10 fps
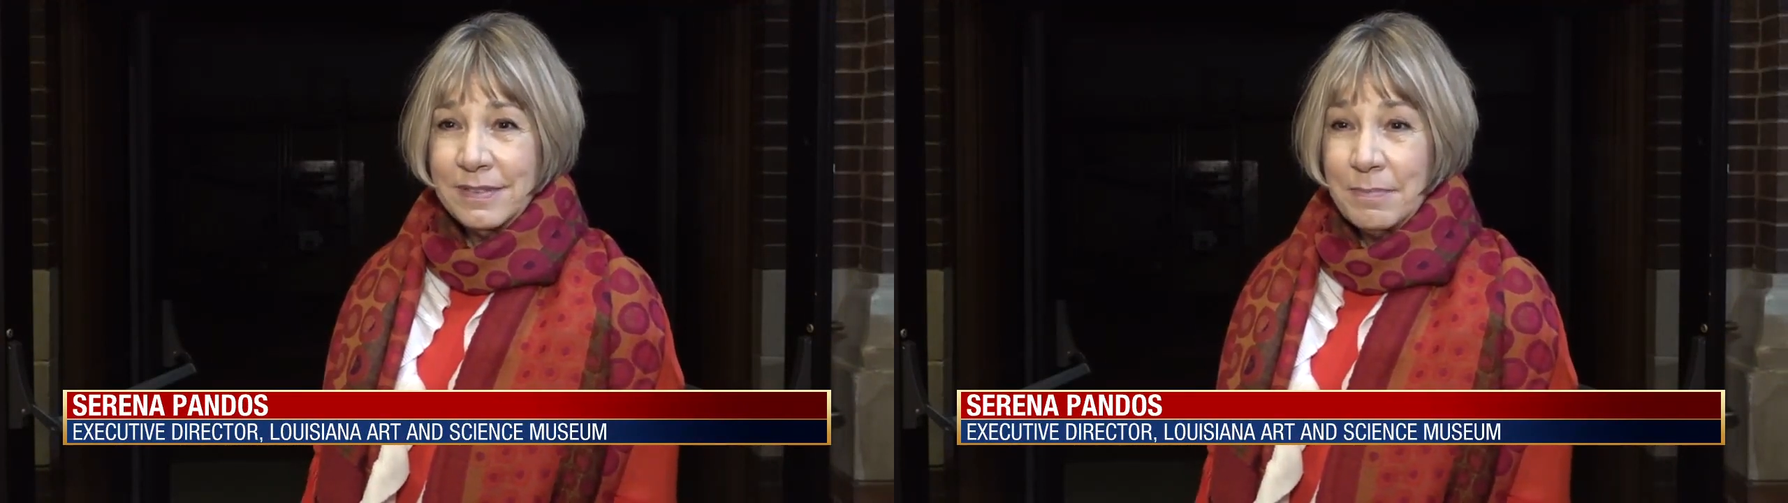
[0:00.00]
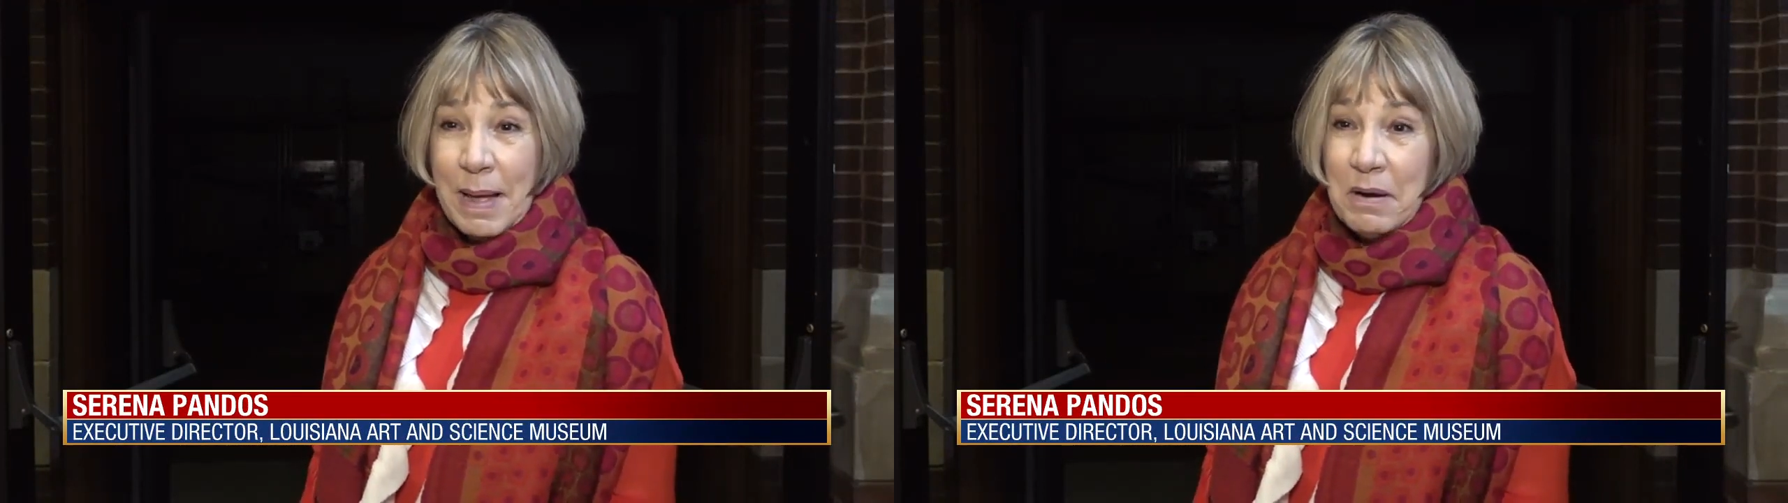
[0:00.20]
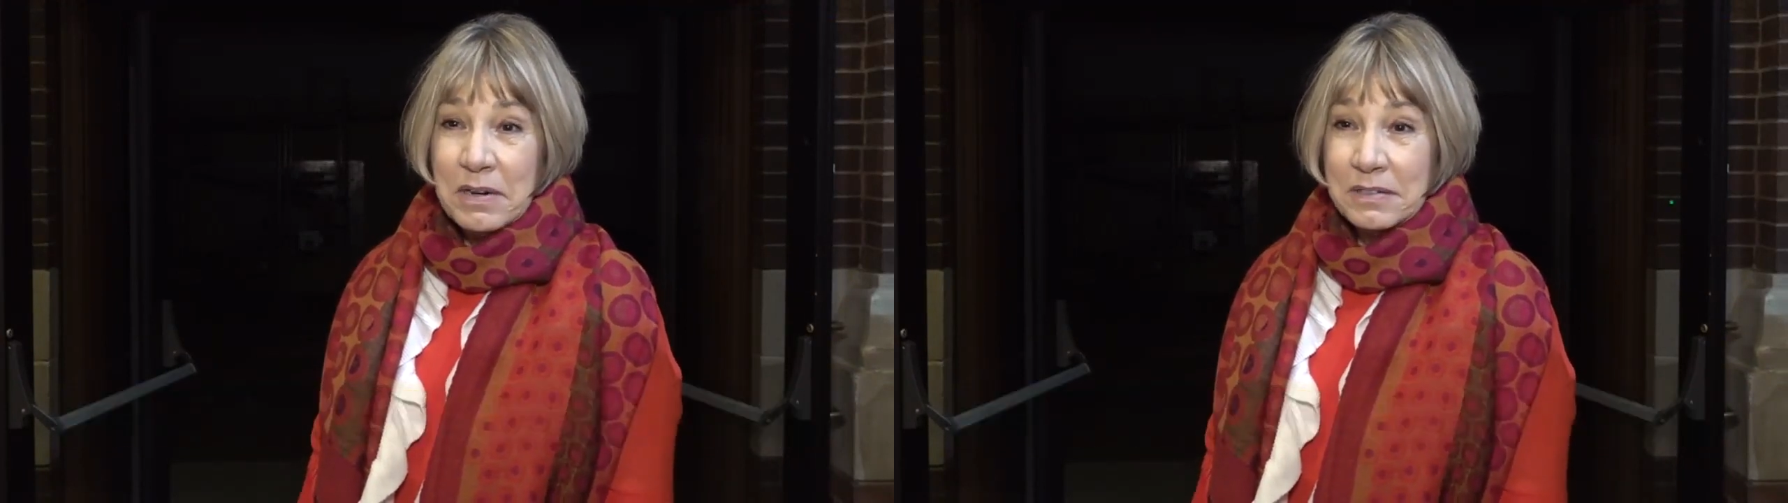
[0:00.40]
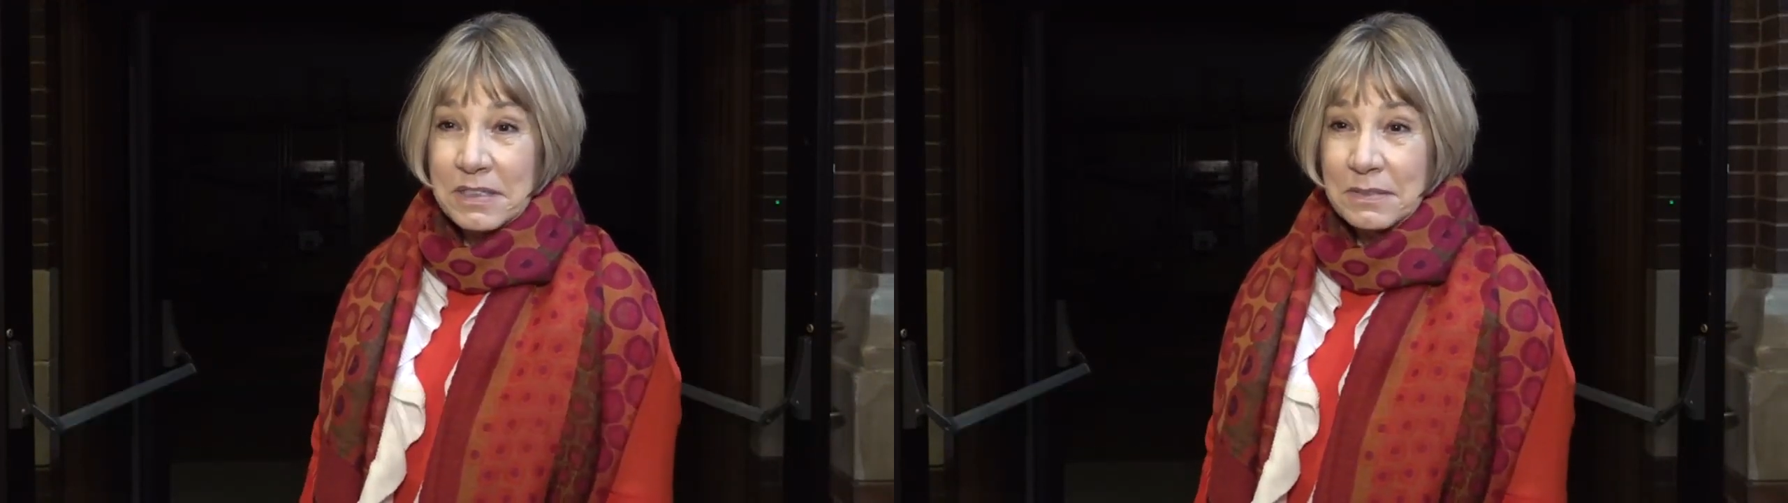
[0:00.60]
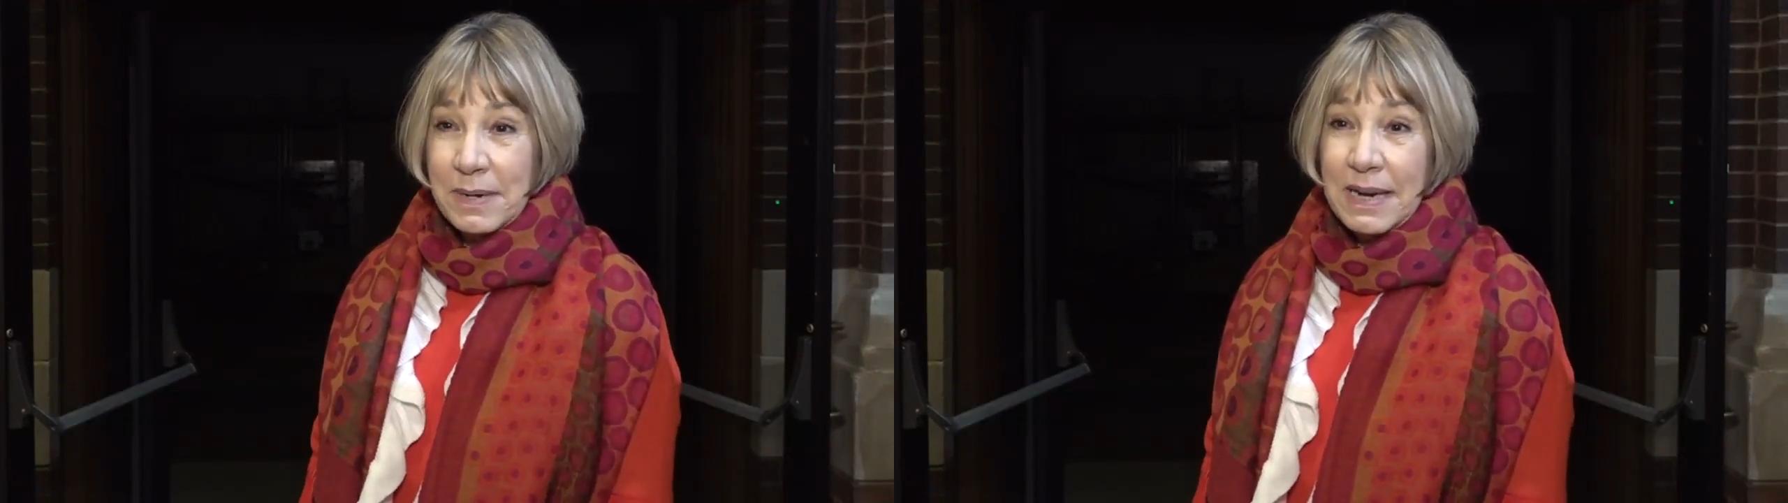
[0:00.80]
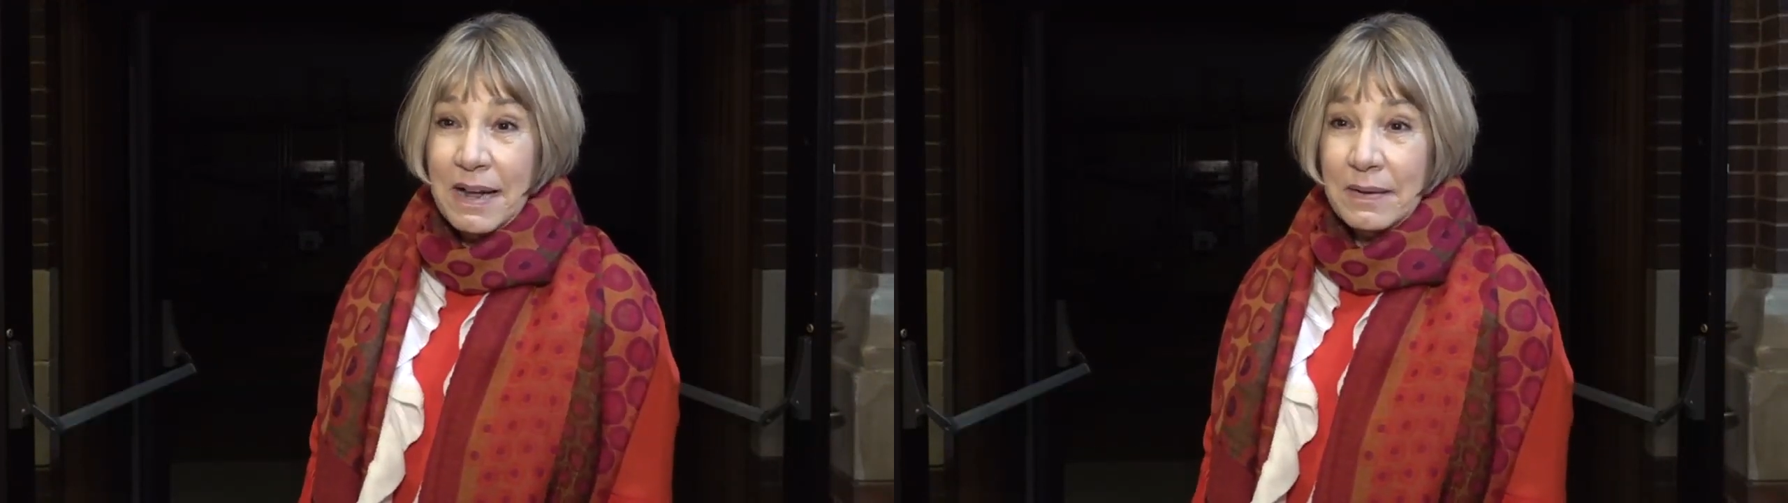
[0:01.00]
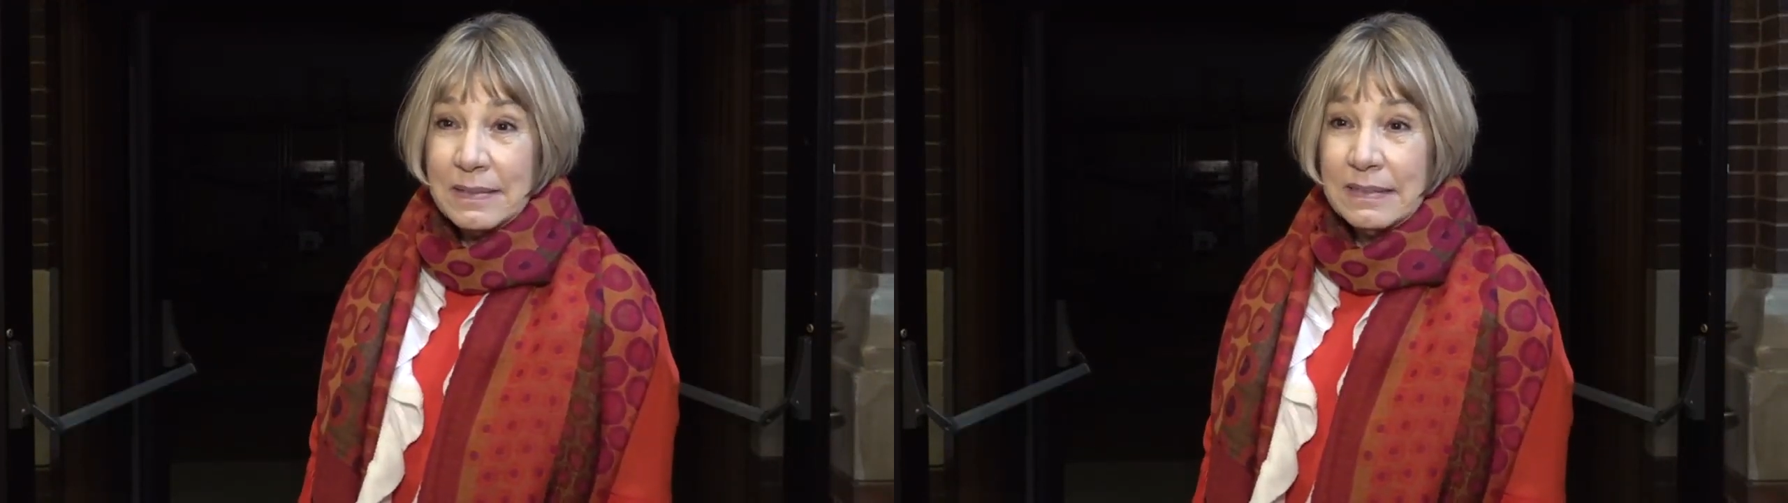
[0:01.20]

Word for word: the power just went out.